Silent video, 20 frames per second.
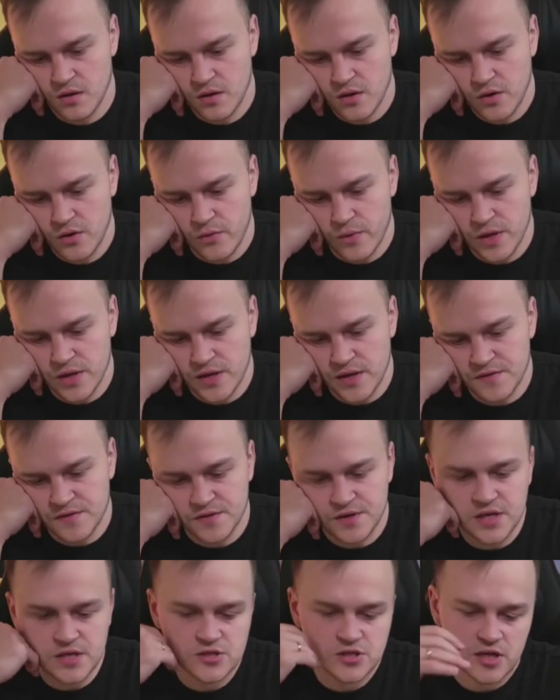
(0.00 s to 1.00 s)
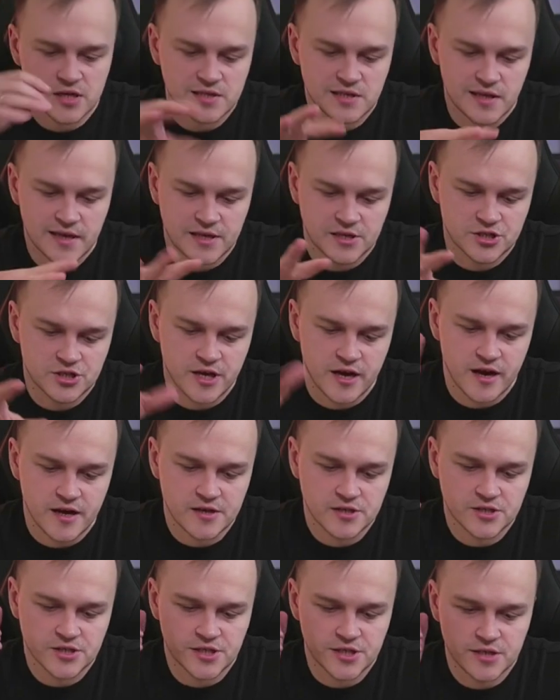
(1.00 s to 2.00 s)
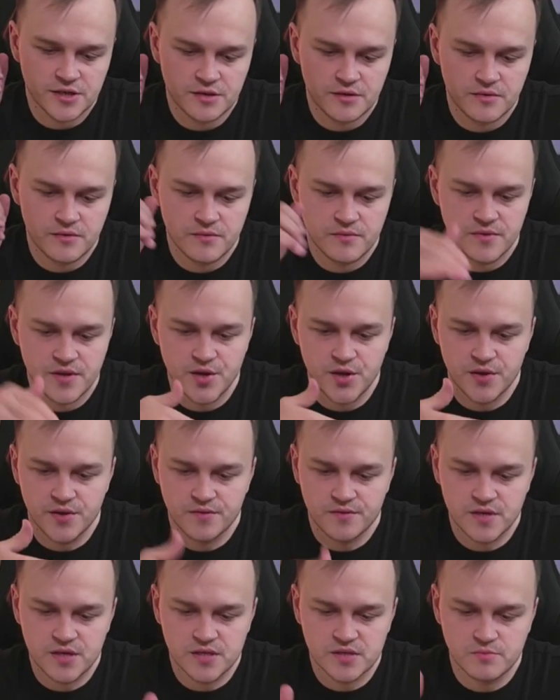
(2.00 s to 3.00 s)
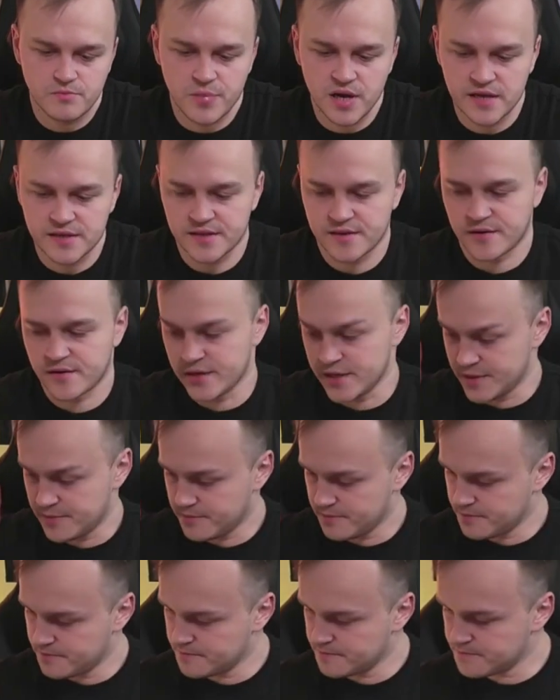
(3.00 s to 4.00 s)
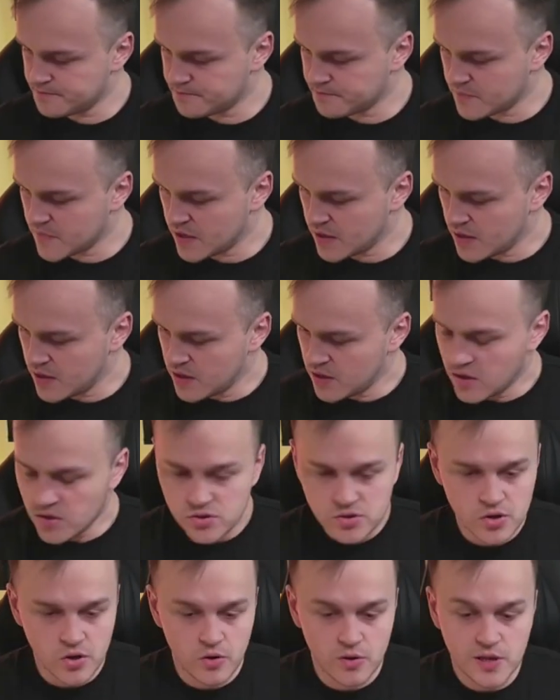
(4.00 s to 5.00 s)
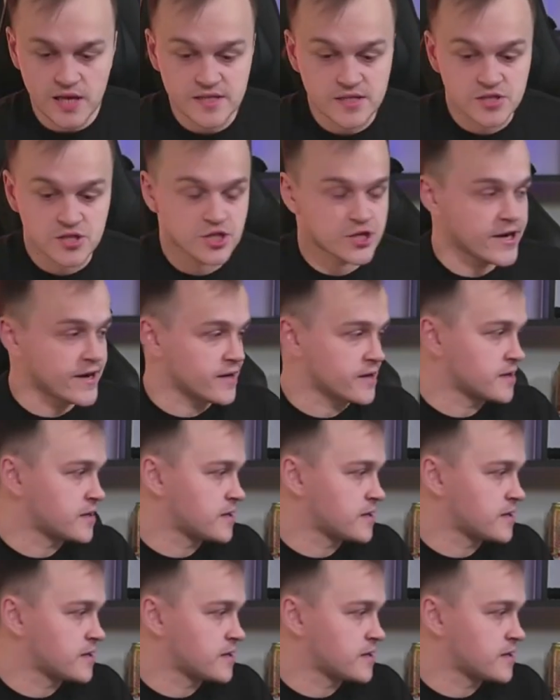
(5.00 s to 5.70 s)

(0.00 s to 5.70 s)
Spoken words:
Queen a3 just like charging this battery. So let's check.